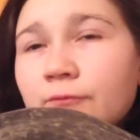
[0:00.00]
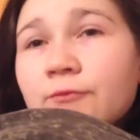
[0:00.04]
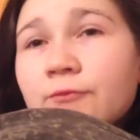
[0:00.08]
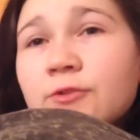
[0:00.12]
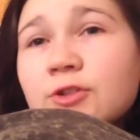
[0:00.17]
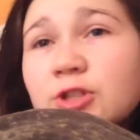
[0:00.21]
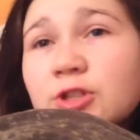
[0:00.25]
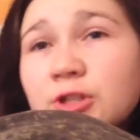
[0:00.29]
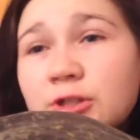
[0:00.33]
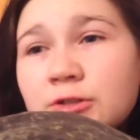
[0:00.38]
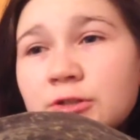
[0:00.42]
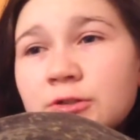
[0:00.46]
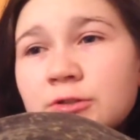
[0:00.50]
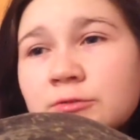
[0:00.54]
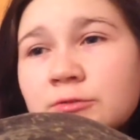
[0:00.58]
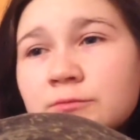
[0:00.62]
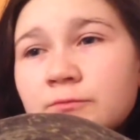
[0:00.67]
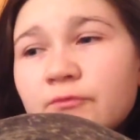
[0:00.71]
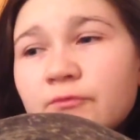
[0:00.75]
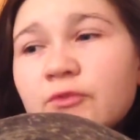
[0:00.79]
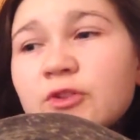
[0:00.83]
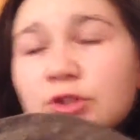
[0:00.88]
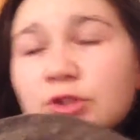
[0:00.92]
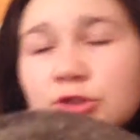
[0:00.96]
fritters,
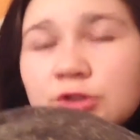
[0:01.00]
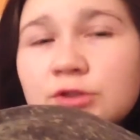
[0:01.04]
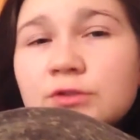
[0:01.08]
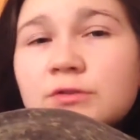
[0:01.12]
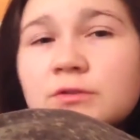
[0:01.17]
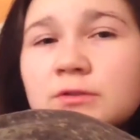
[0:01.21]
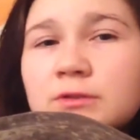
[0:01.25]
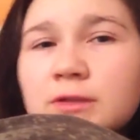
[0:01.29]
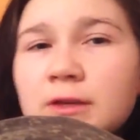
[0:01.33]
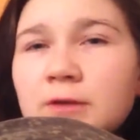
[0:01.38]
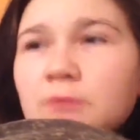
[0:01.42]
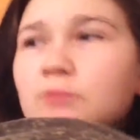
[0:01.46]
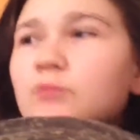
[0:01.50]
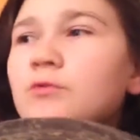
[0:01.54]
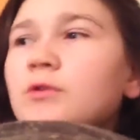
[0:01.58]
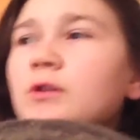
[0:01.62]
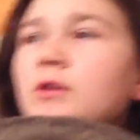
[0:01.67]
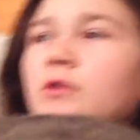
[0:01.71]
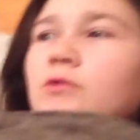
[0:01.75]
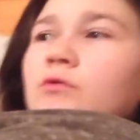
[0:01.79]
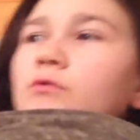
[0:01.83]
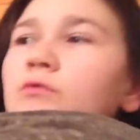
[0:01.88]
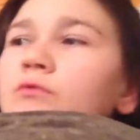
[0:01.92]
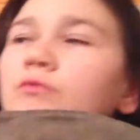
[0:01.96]
that's what
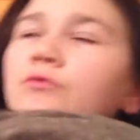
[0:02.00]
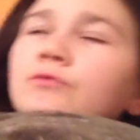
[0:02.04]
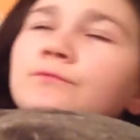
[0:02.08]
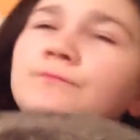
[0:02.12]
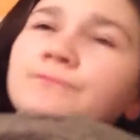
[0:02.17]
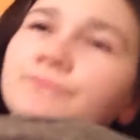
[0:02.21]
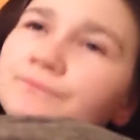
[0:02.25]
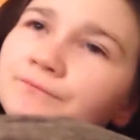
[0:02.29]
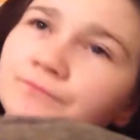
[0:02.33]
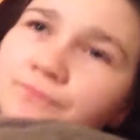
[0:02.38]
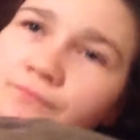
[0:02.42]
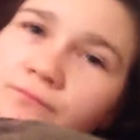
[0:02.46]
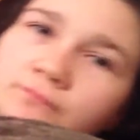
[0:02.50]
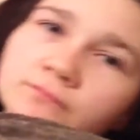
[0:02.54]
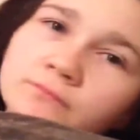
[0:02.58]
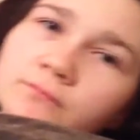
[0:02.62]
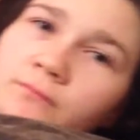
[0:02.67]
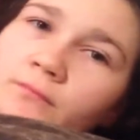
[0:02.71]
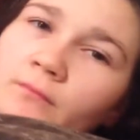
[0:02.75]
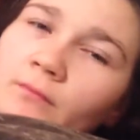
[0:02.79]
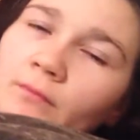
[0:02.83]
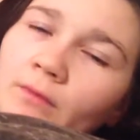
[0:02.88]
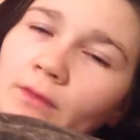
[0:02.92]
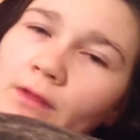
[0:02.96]
it's called.
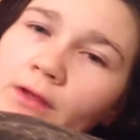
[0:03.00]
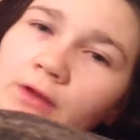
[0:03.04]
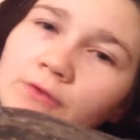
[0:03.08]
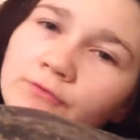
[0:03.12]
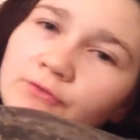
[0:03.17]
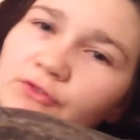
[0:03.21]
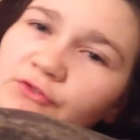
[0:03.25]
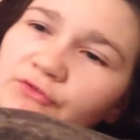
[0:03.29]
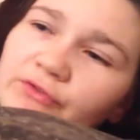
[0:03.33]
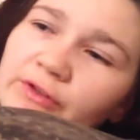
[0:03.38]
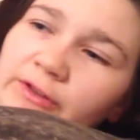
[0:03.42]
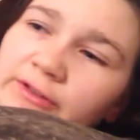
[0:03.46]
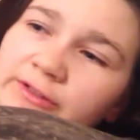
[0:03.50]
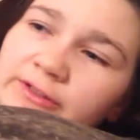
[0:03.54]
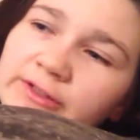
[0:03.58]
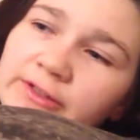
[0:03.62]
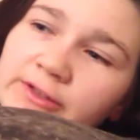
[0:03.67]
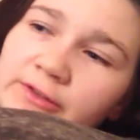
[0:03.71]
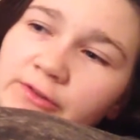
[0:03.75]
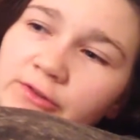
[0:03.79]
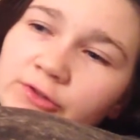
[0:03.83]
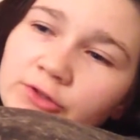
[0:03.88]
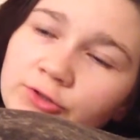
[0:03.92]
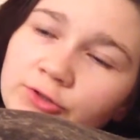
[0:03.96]
I really fancy
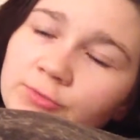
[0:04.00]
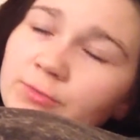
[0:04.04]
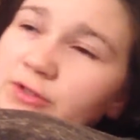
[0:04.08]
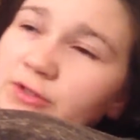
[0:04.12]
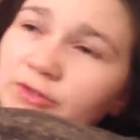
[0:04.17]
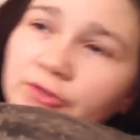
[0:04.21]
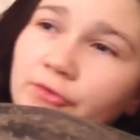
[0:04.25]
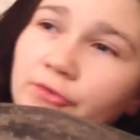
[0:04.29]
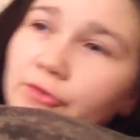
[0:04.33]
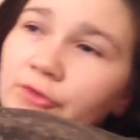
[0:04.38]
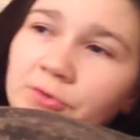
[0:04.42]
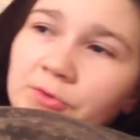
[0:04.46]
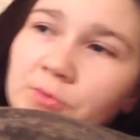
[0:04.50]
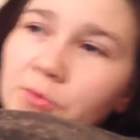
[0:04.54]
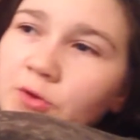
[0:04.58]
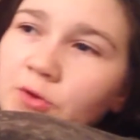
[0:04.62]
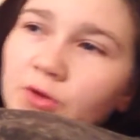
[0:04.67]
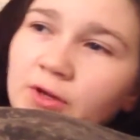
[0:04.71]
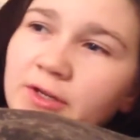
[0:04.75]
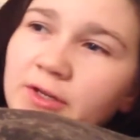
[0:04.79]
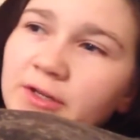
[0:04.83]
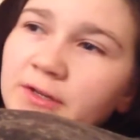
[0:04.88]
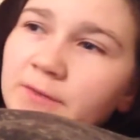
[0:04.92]
eating those, but I don't think I've got